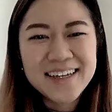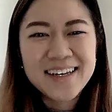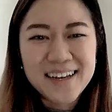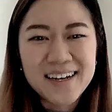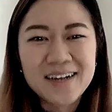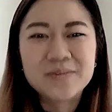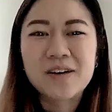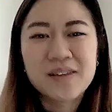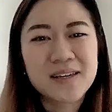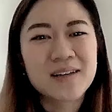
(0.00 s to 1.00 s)
So
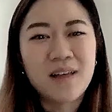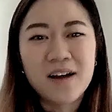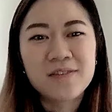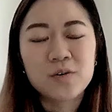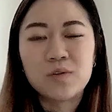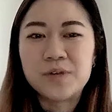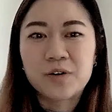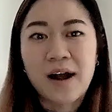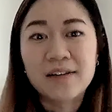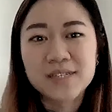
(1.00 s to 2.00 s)
I think a lot of it will be
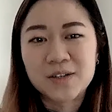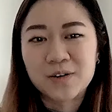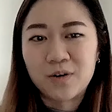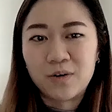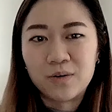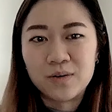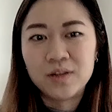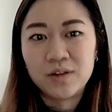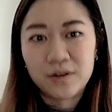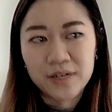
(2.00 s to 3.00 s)
crafting your own
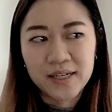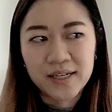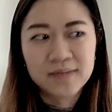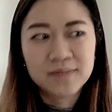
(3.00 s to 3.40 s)
learning